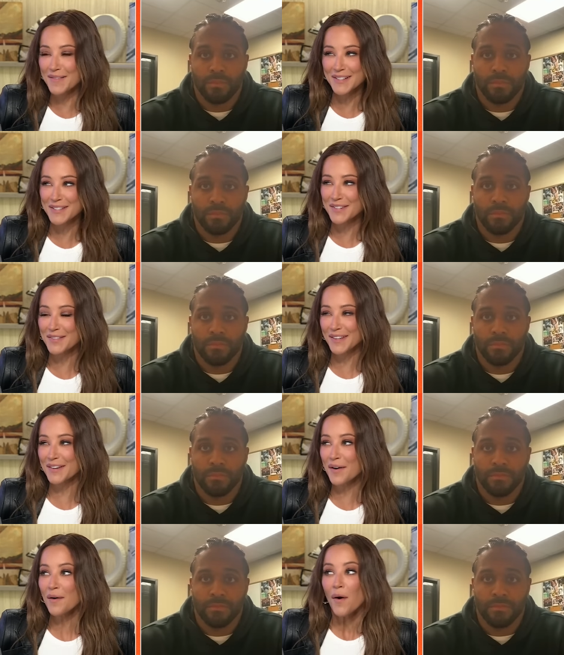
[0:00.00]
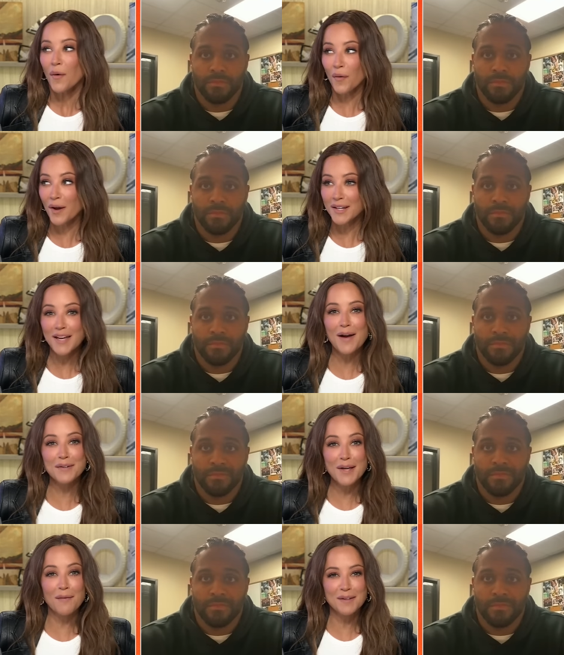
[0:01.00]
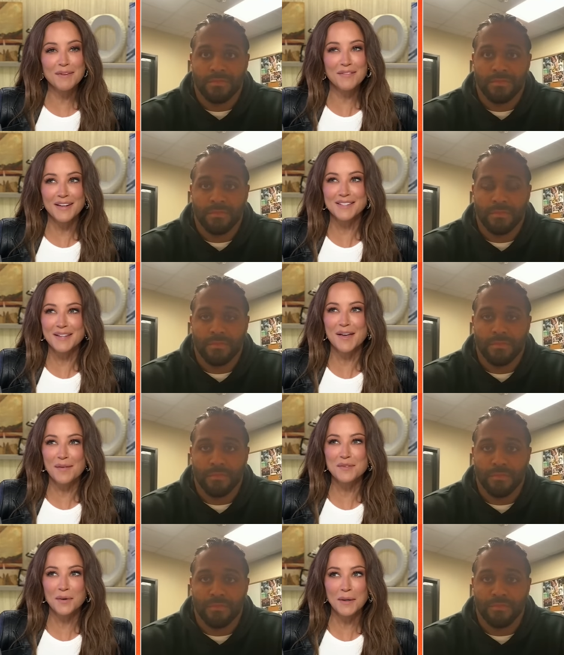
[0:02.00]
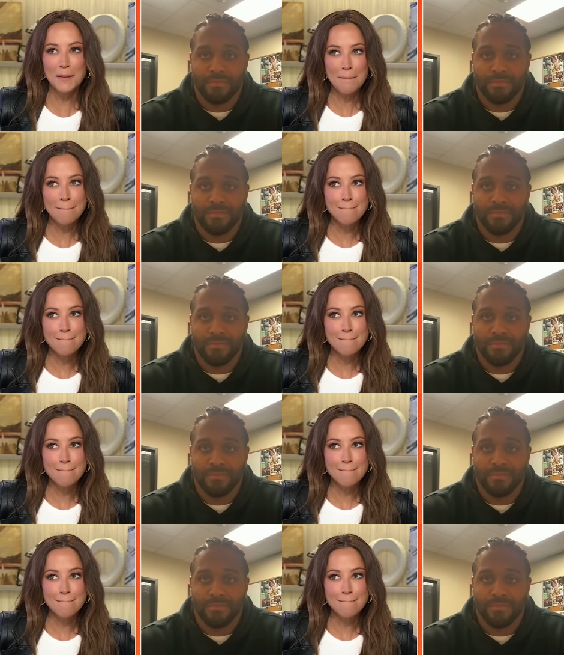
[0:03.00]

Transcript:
Speaker 1: Tommy DeVito or any. I would not want to be facing Cam Jordan.